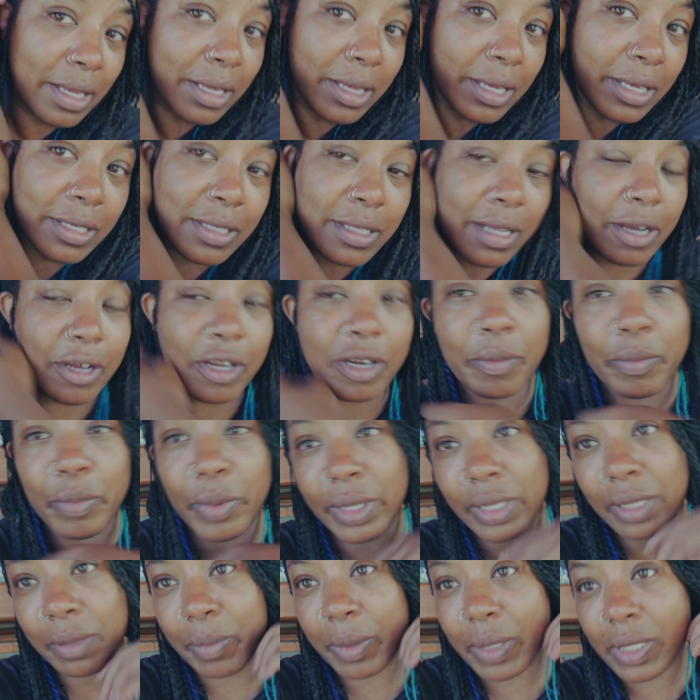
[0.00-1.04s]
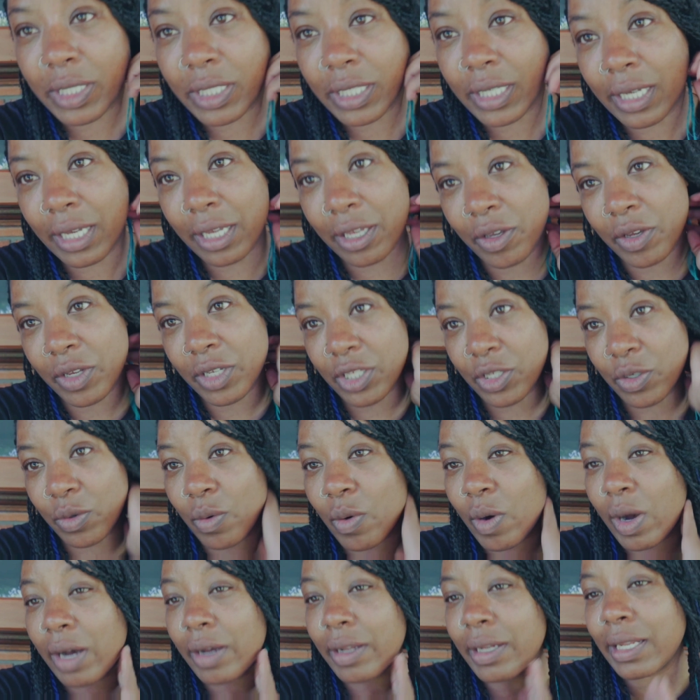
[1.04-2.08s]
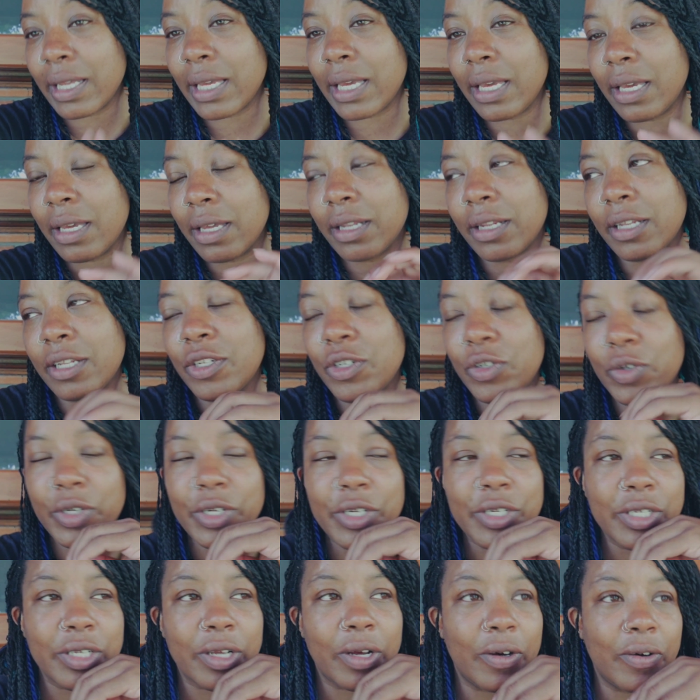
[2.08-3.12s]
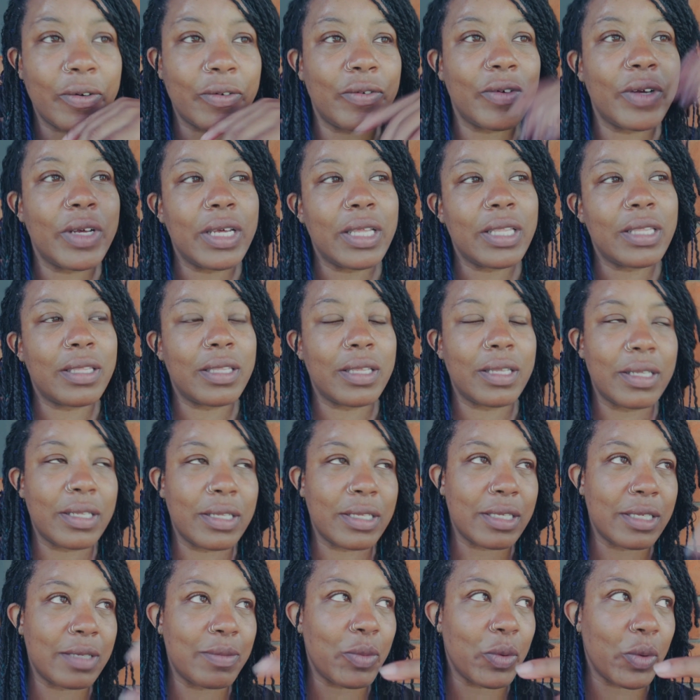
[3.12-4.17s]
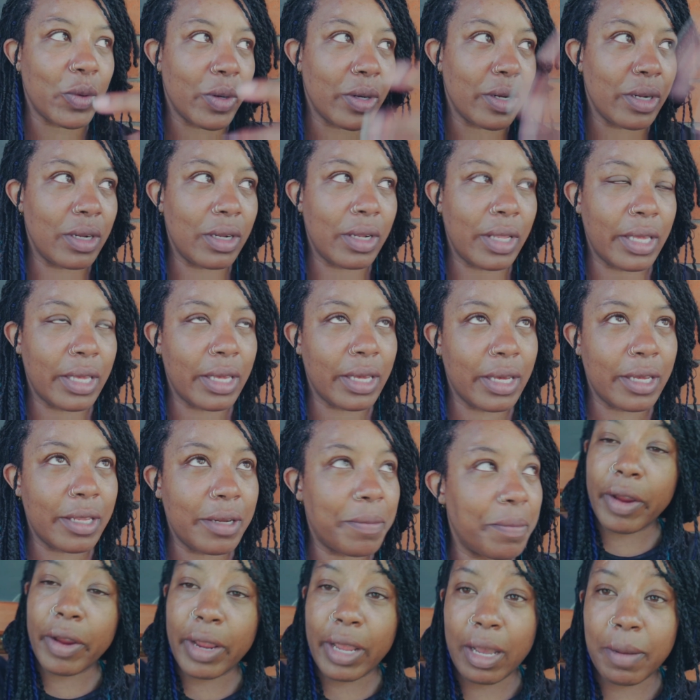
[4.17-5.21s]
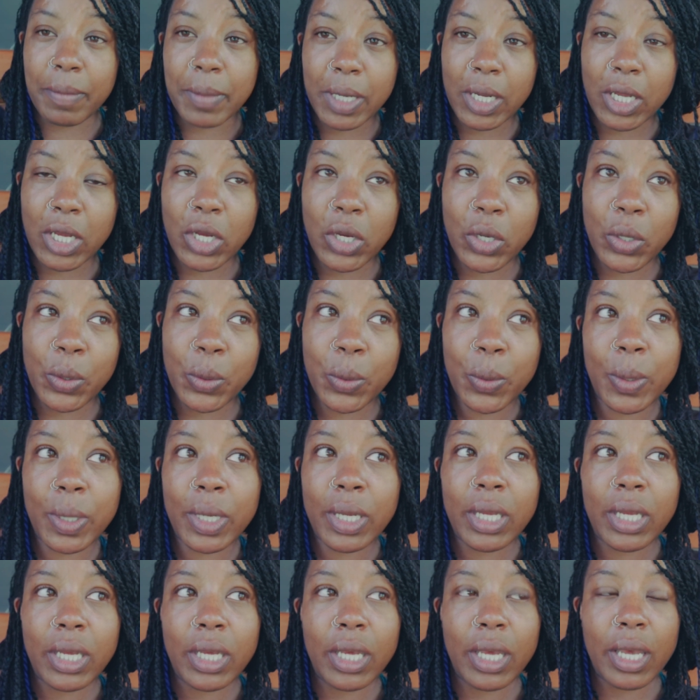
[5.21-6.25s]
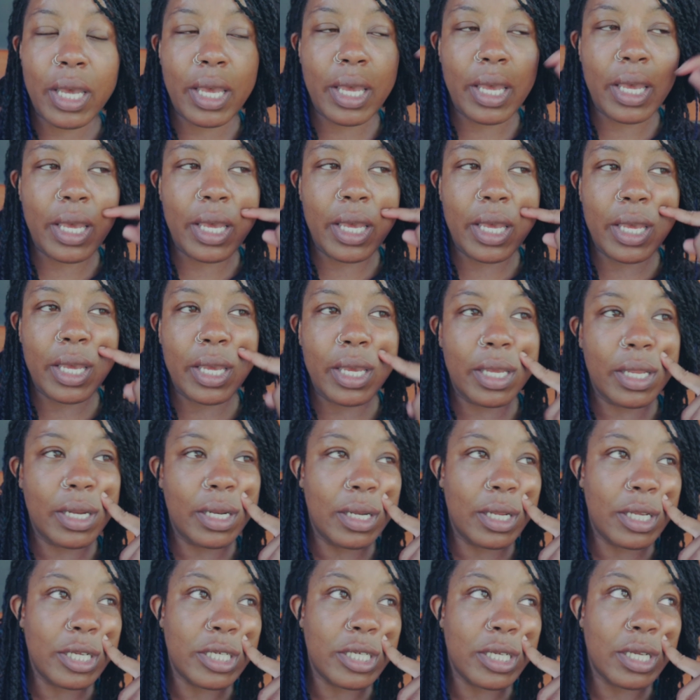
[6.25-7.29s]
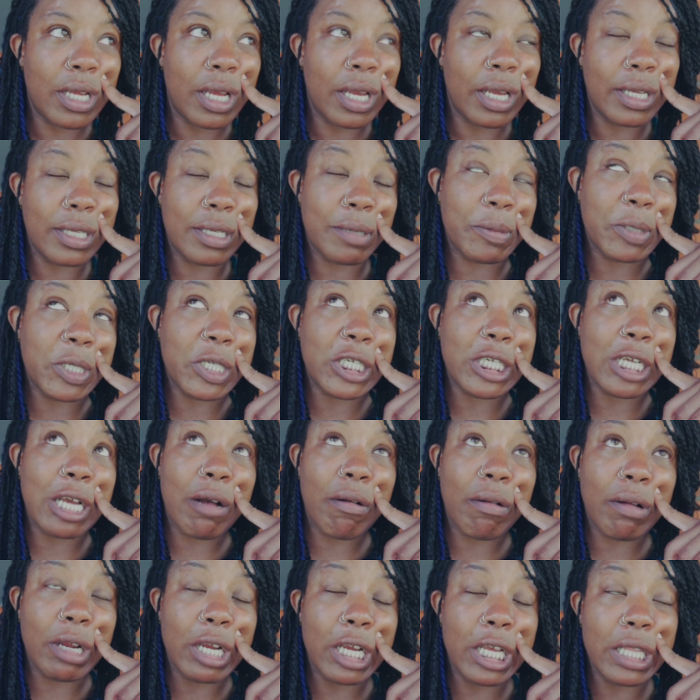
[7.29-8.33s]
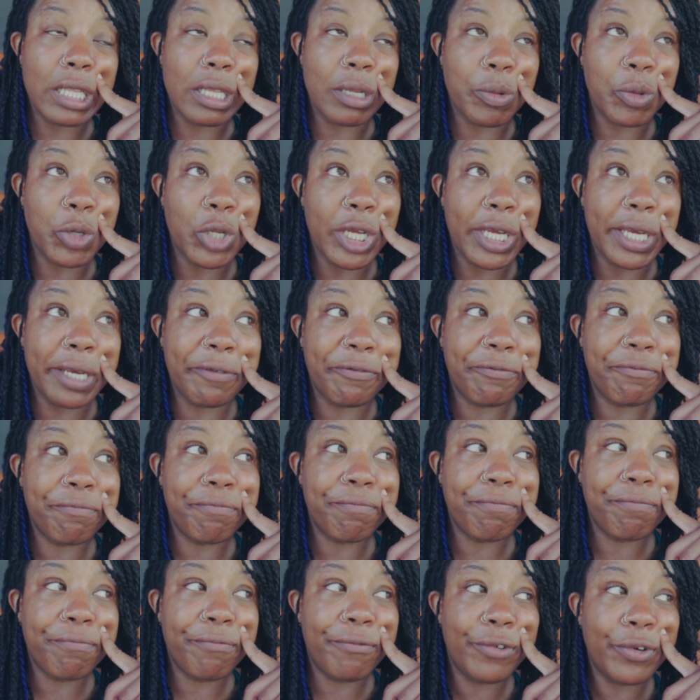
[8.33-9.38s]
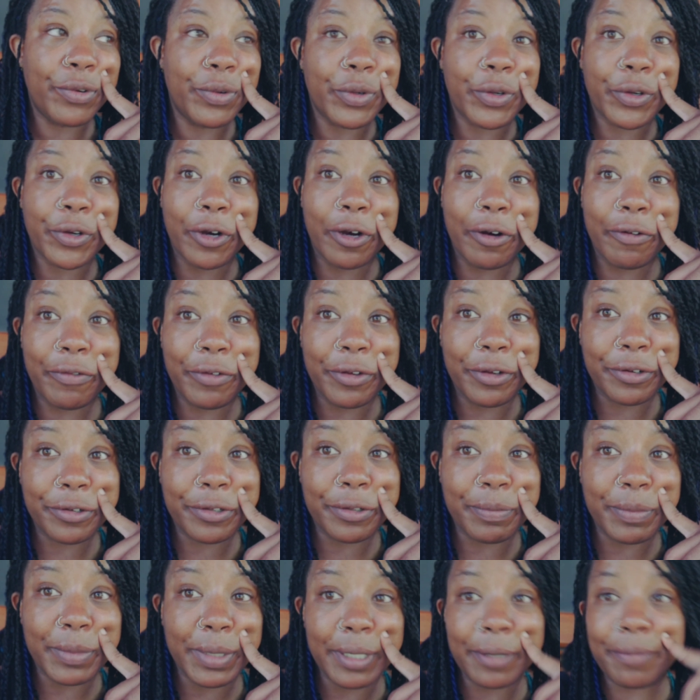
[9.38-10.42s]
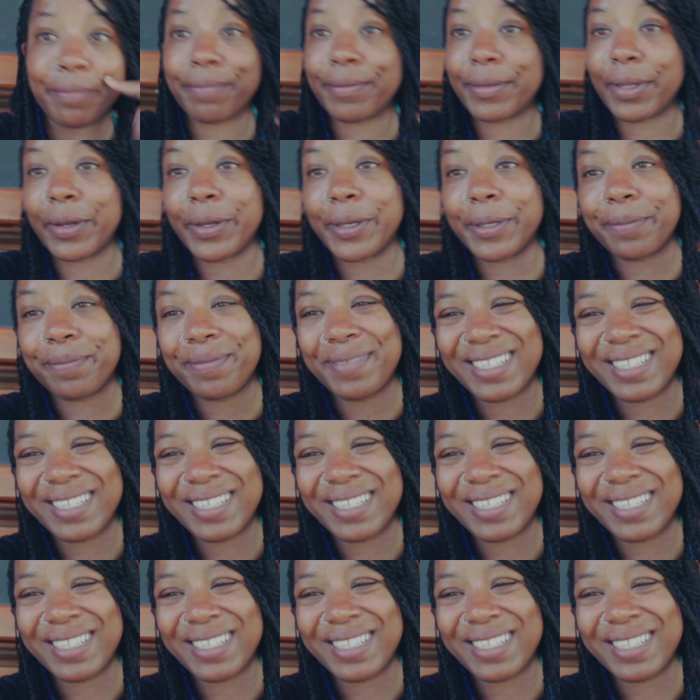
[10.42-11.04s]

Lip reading: is not going to break the budget and you can still go out and eat and enjoy yourself, then this is more like it. All right, I'm going to go and I guess I'm going to shower and then I'm going to get food or coffee or something. All right.